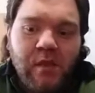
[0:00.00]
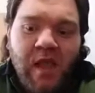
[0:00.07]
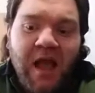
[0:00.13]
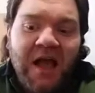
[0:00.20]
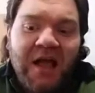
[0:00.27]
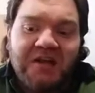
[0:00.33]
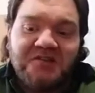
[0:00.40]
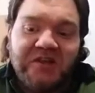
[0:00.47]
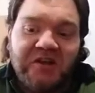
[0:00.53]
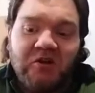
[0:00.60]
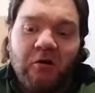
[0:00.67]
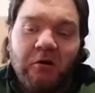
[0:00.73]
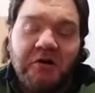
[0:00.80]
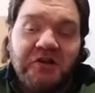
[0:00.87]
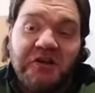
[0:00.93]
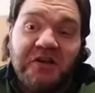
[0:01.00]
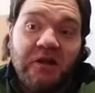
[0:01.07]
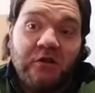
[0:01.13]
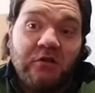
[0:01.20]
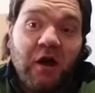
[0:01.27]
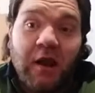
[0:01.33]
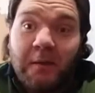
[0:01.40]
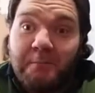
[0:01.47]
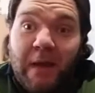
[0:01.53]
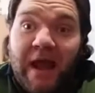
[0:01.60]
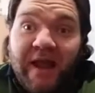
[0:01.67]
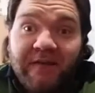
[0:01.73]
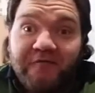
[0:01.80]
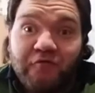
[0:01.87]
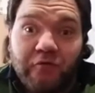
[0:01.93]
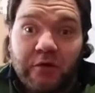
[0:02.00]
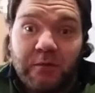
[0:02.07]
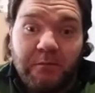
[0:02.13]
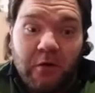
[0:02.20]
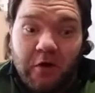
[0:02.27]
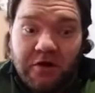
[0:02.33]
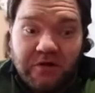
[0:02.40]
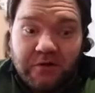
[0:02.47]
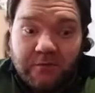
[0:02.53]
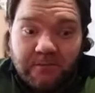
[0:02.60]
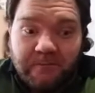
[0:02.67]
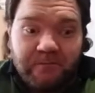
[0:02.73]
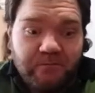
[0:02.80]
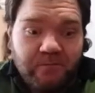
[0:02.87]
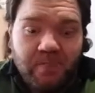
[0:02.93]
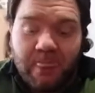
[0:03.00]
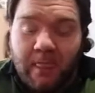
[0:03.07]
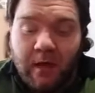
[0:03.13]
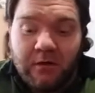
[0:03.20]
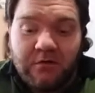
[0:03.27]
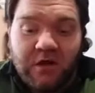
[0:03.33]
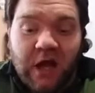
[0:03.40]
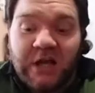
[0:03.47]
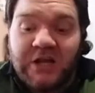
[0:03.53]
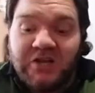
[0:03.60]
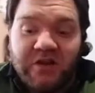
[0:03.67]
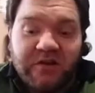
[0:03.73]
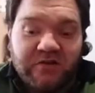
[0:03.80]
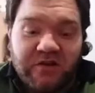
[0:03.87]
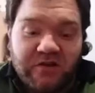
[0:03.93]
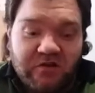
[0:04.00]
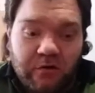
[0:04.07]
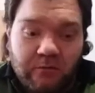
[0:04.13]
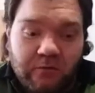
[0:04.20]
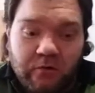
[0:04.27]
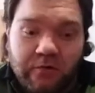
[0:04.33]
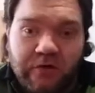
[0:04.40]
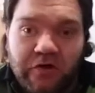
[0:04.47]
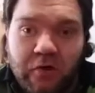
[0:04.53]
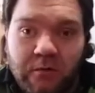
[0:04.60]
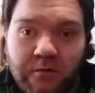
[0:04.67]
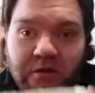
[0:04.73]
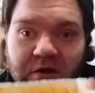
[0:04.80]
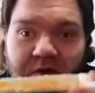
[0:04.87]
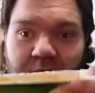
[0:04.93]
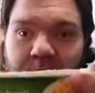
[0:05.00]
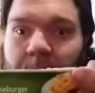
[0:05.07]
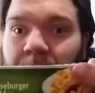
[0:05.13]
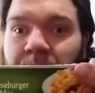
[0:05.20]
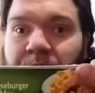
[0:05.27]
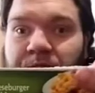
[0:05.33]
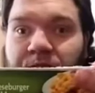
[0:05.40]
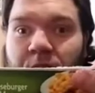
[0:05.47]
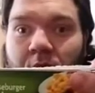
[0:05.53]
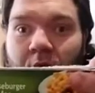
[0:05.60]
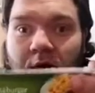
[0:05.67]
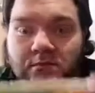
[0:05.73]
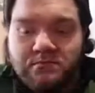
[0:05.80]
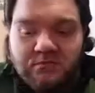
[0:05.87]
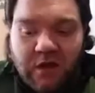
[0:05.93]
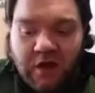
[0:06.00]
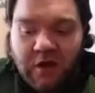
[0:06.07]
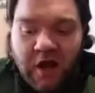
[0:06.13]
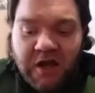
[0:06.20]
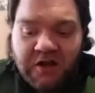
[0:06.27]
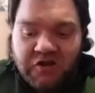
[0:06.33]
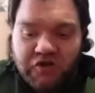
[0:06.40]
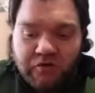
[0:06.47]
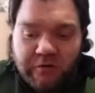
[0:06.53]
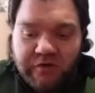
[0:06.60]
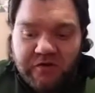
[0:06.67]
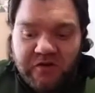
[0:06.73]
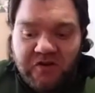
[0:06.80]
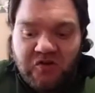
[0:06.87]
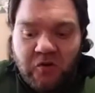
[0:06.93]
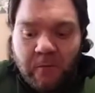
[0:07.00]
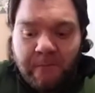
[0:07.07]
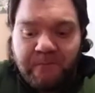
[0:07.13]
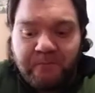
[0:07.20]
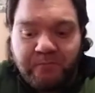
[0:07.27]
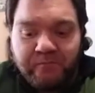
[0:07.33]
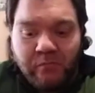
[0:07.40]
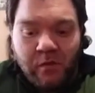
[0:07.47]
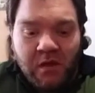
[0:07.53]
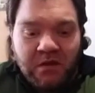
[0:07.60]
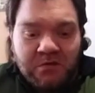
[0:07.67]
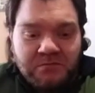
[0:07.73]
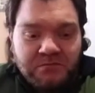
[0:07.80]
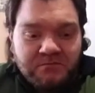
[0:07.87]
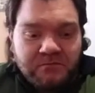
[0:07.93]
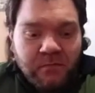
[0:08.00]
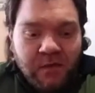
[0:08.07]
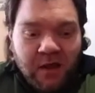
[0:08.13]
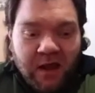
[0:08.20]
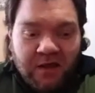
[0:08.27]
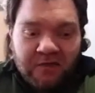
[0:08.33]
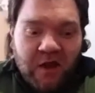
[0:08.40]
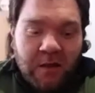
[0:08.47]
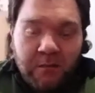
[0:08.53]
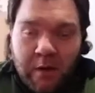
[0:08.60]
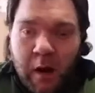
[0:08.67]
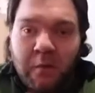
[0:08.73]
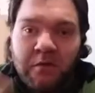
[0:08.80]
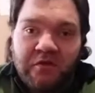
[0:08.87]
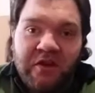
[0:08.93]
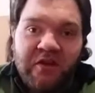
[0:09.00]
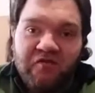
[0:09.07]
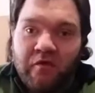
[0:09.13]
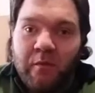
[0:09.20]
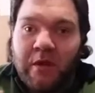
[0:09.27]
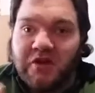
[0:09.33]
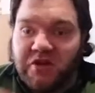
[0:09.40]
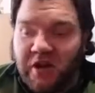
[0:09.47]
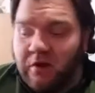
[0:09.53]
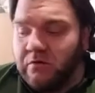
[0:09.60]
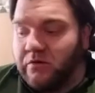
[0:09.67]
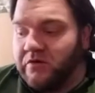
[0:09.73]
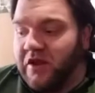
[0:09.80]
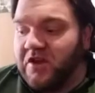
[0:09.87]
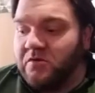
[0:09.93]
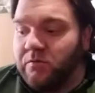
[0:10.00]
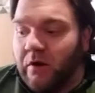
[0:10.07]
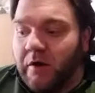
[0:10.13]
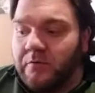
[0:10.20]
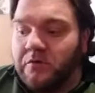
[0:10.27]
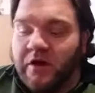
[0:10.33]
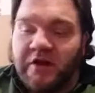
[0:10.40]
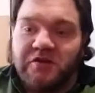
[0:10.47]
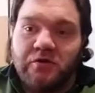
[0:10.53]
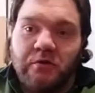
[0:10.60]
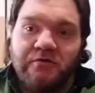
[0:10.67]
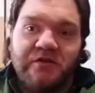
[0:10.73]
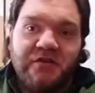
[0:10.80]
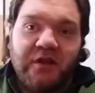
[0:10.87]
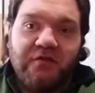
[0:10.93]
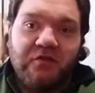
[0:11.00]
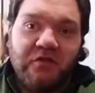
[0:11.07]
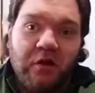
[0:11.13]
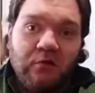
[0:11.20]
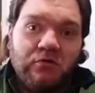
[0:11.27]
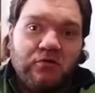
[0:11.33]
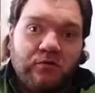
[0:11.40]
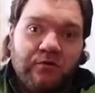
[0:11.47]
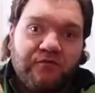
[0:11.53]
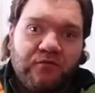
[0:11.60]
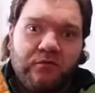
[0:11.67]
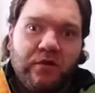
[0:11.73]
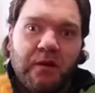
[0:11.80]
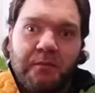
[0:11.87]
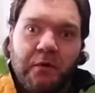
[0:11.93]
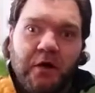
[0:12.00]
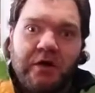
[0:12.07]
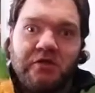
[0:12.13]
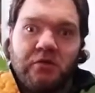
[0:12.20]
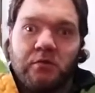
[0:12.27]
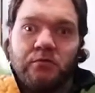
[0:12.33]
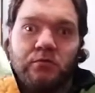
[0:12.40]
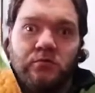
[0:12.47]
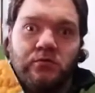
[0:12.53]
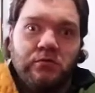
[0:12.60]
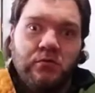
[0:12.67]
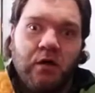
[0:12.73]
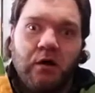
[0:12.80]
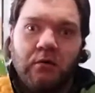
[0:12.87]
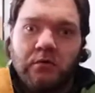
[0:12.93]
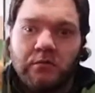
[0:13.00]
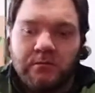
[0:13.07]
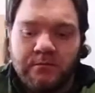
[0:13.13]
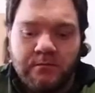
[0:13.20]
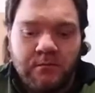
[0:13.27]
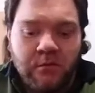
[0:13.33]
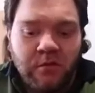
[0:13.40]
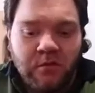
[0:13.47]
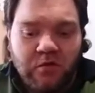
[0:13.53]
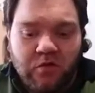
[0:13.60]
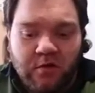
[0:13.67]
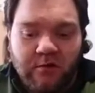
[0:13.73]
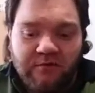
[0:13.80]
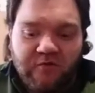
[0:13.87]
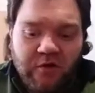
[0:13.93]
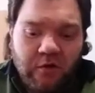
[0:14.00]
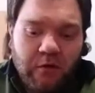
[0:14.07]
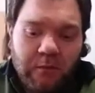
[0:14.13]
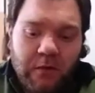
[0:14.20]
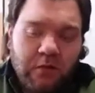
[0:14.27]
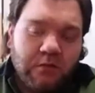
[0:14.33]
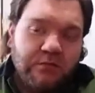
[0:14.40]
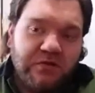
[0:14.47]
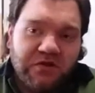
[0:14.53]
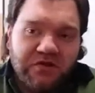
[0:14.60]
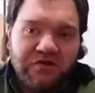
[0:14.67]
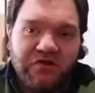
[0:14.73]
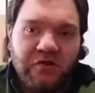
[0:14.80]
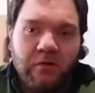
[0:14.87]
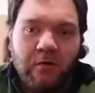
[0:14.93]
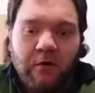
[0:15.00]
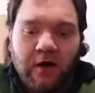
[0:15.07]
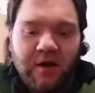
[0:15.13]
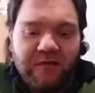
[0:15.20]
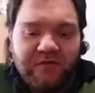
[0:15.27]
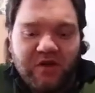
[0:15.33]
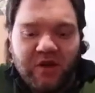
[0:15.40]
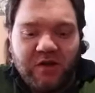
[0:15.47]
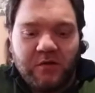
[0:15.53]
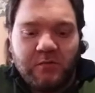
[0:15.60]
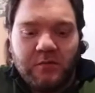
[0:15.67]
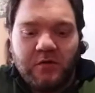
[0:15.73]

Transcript: As they call it, you get a lot of bang for your buck, and, and I say these are really yummy, and, and I enjoy these. And I remember these from my childhood, that's why when I saw these at the dollar store for only a buck, I thought, woohoo, I would do a video about them, because, you know, I haven't had them in